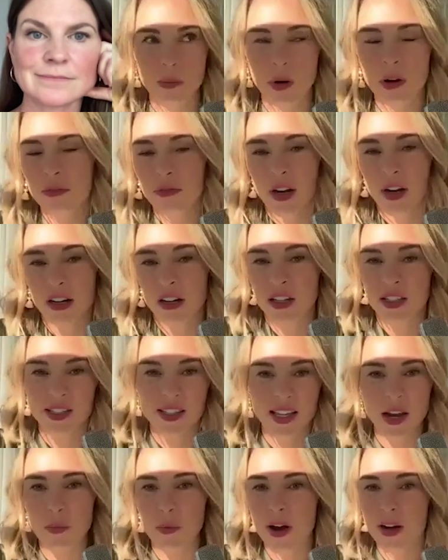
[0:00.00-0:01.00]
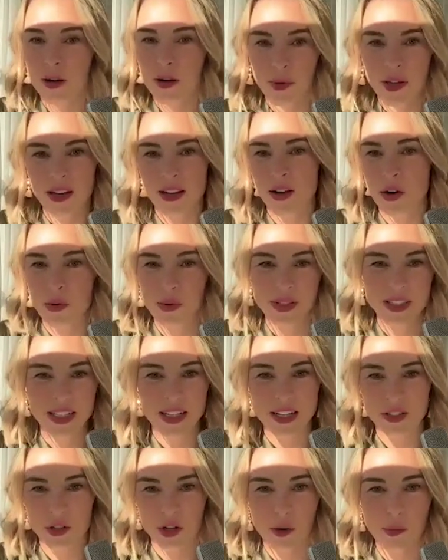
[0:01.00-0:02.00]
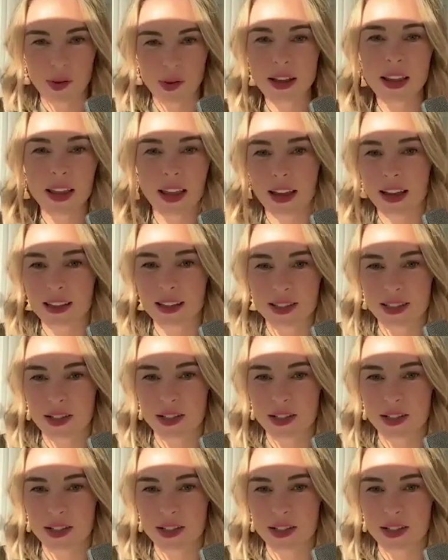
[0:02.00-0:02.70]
perfect cuz they want to be cozy under a blanket.